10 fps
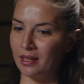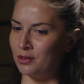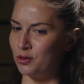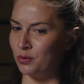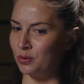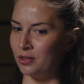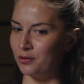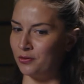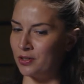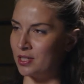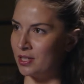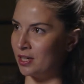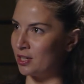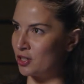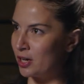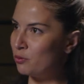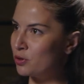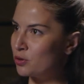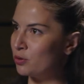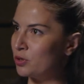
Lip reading: then to the first English language school,